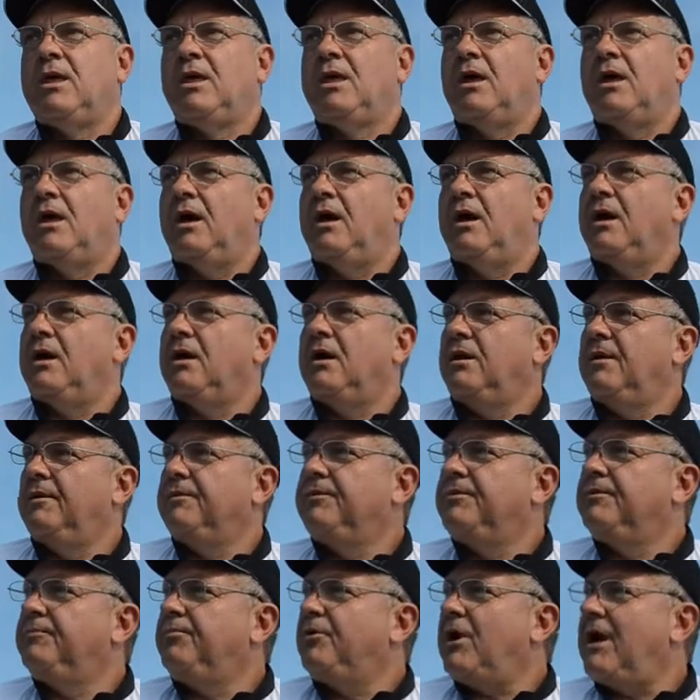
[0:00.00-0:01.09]

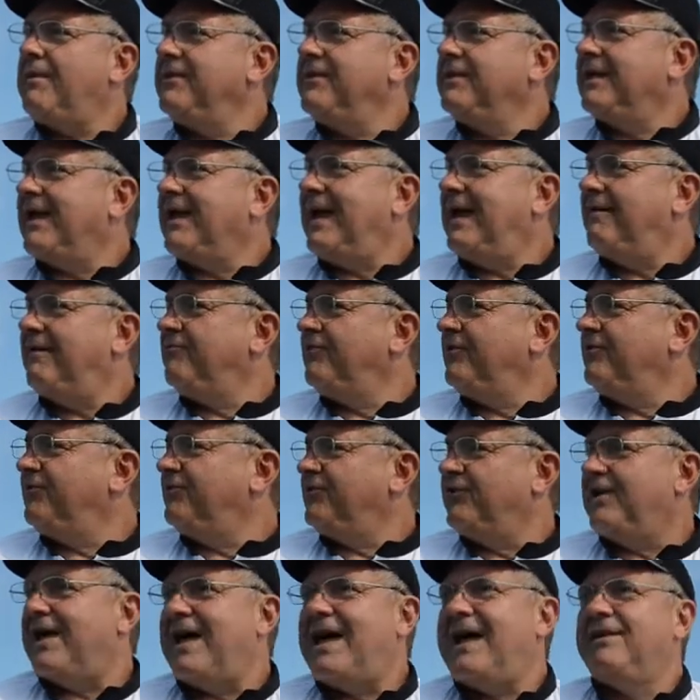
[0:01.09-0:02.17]
Probably the average
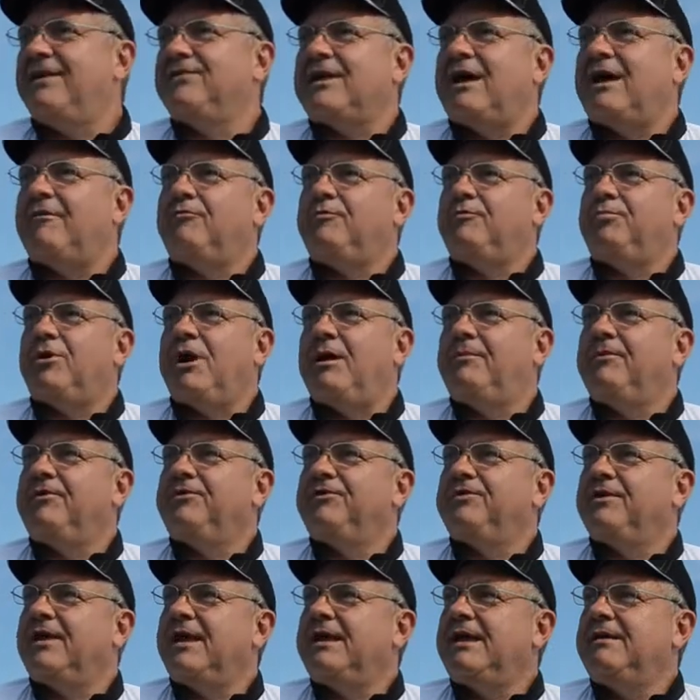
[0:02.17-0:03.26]
size, I would probably
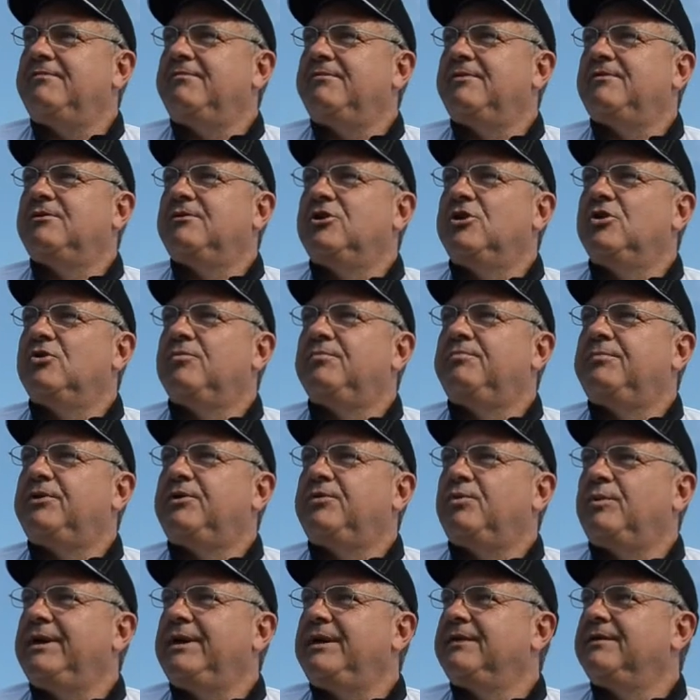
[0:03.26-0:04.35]
say,
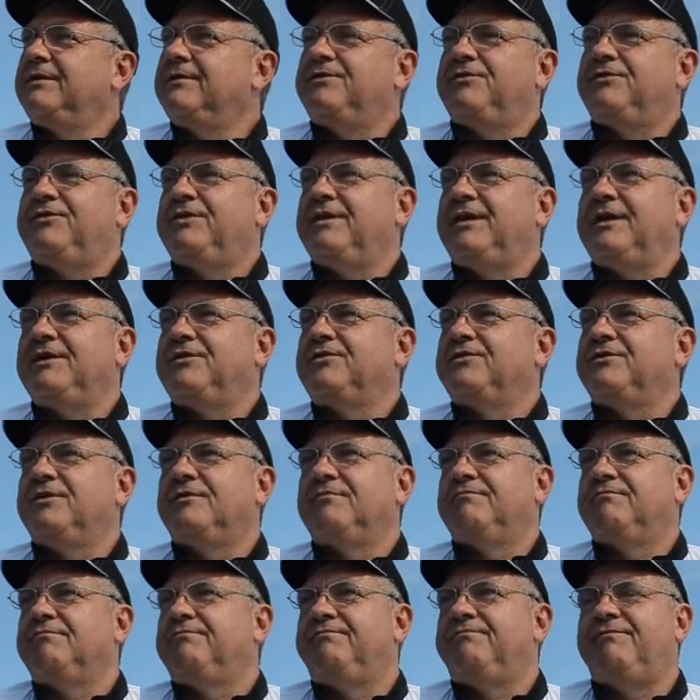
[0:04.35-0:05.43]
between 6
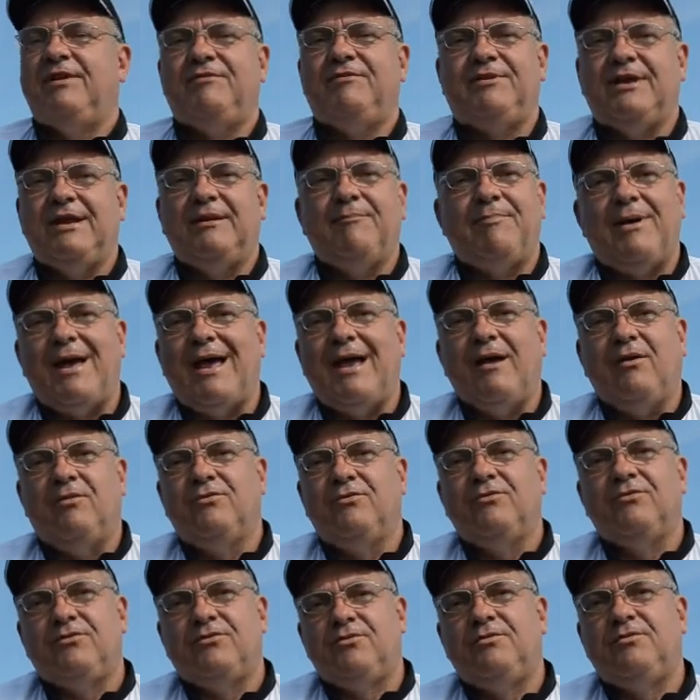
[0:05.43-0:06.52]
and 15
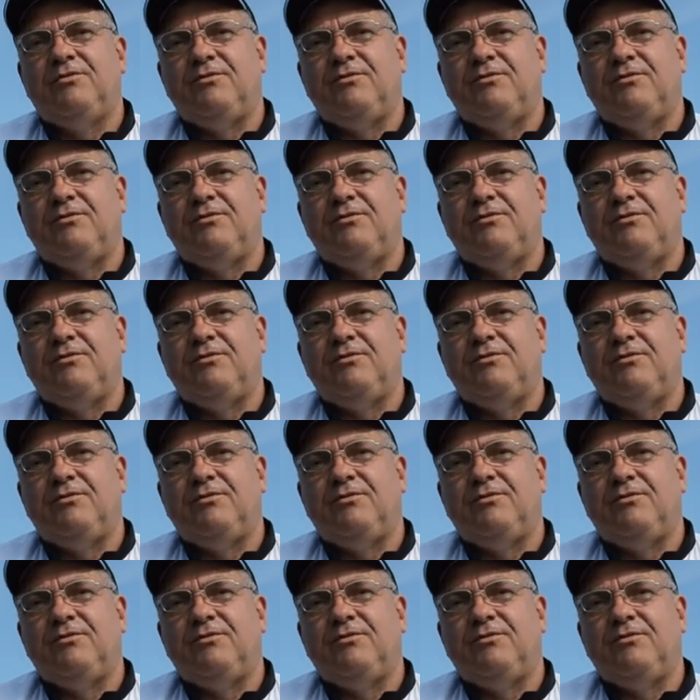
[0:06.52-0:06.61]
pounds.